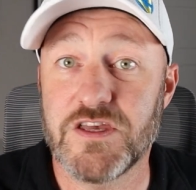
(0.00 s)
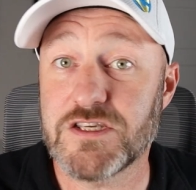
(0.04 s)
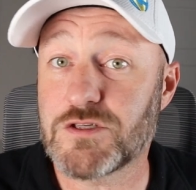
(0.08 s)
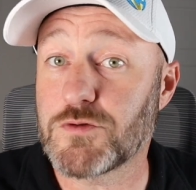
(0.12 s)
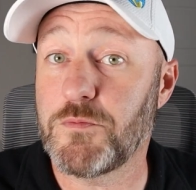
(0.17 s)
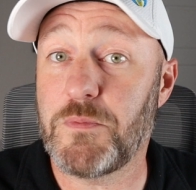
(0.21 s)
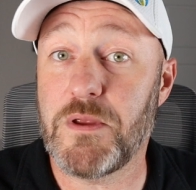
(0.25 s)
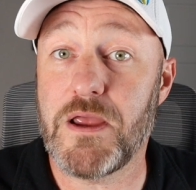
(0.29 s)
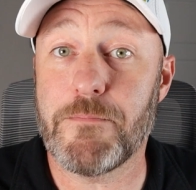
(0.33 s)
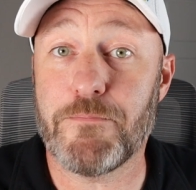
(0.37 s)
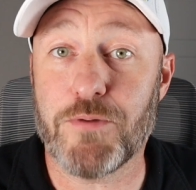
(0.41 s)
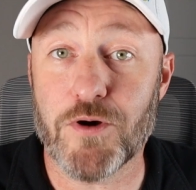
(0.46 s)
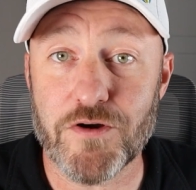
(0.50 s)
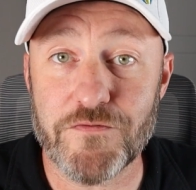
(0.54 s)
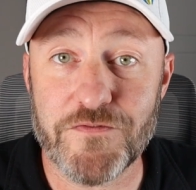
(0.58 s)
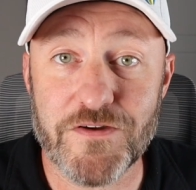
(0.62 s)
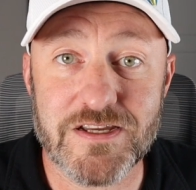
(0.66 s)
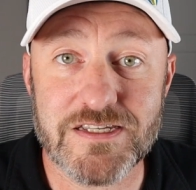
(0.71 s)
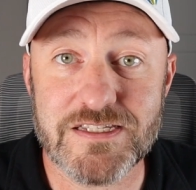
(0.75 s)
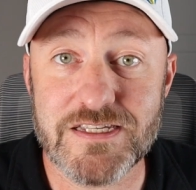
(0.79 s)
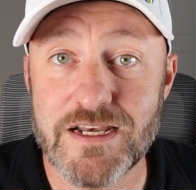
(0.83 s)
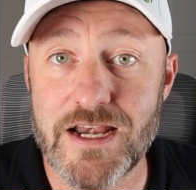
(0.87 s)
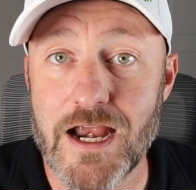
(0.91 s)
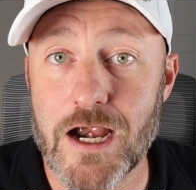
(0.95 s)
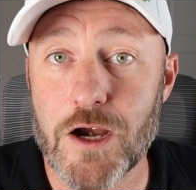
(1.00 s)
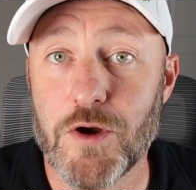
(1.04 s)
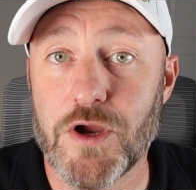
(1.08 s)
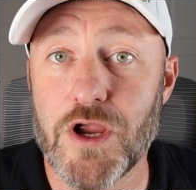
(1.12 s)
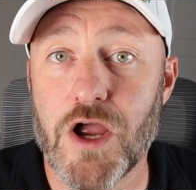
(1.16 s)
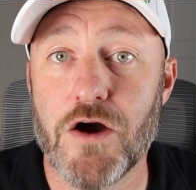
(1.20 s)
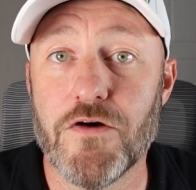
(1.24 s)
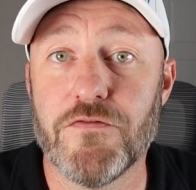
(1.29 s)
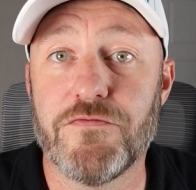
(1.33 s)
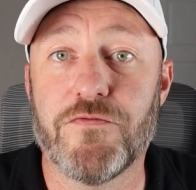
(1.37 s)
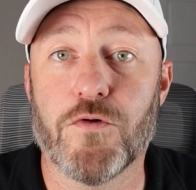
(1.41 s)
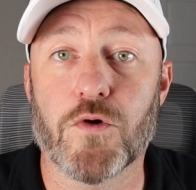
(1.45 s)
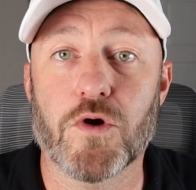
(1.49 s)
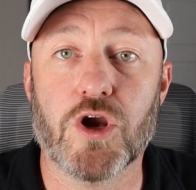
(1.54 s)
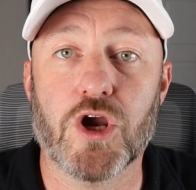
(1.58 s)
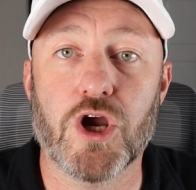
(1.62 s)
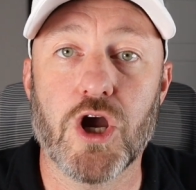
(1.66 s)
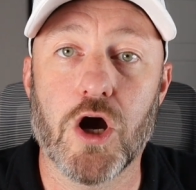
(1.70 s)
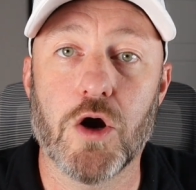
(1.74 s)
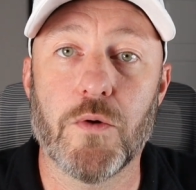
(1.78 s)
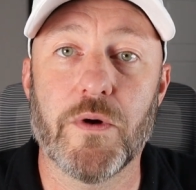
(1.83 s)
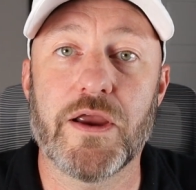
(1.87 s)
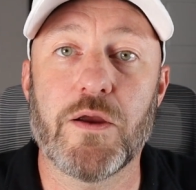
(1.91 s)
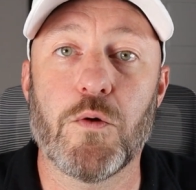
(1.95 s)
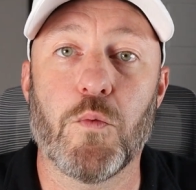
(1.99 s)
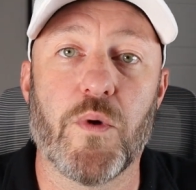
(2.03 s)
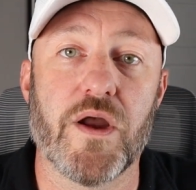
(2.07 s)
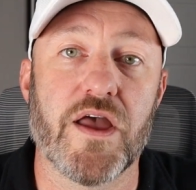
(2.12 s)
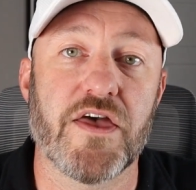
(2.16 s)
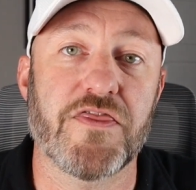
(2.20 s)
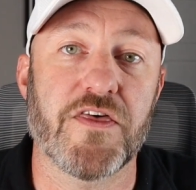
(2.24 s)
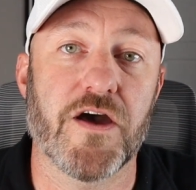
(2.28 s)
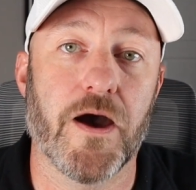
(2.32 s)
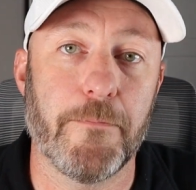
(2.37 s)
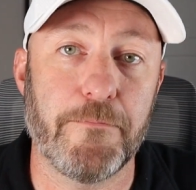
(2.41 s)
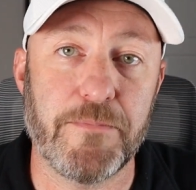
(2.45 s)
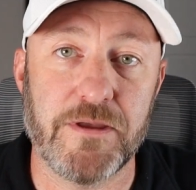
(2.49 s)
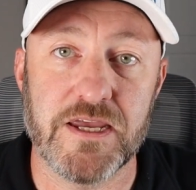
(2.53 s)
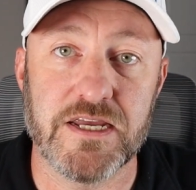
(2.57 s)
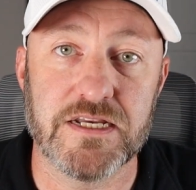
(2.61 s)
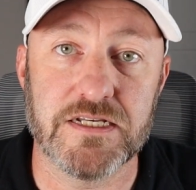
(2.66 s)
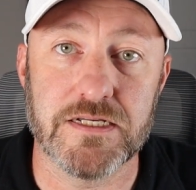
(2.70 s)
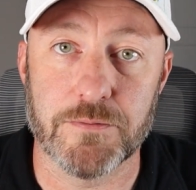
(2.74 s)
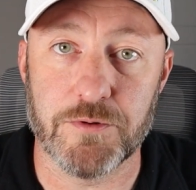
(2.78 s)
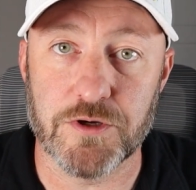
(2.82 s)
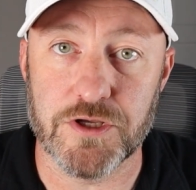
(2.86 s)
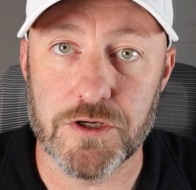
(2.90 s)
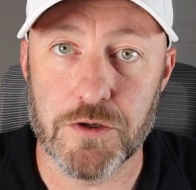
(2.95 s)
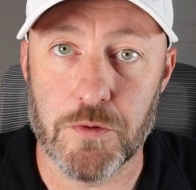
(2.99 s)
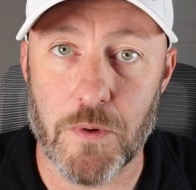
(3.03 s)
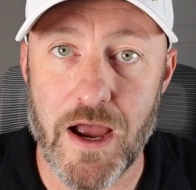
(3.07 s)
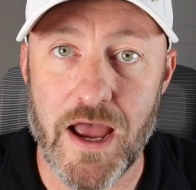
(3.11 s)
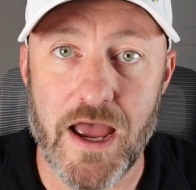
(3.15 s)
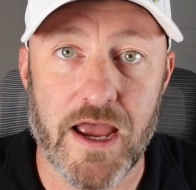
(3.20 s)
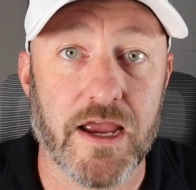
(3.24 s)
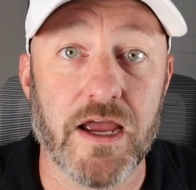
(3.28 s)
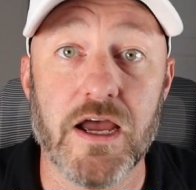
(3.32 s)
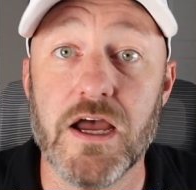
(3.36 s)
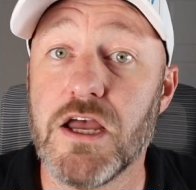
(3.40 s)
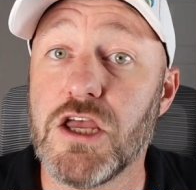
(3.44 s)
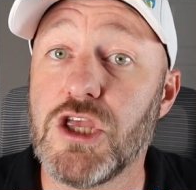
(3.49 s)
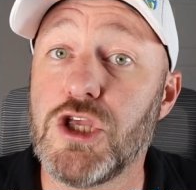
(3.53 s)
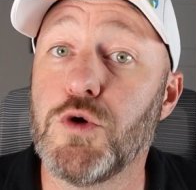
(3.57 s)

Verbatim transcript: This would be a perfect scenario for going with a P W A.